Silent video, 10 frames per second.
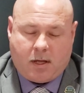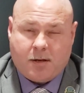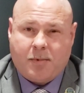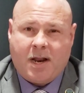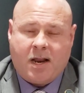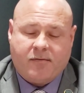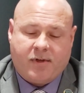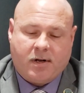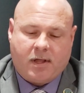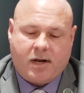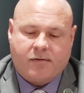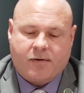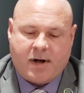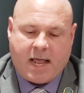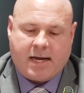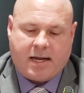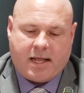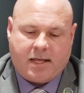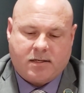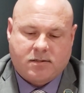He had been on a ventilator for 9
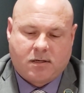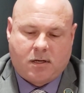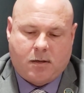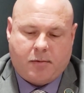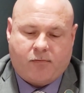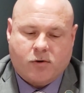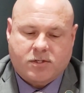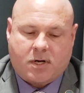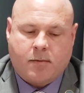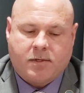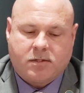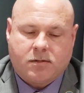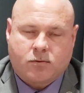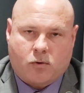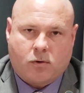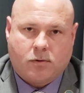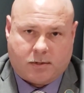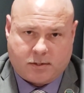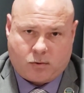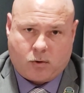days before succumbing to this
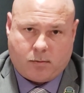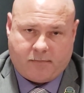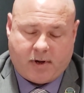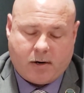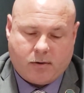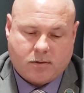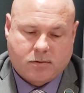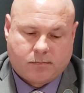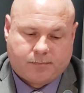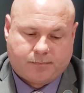horrible virus.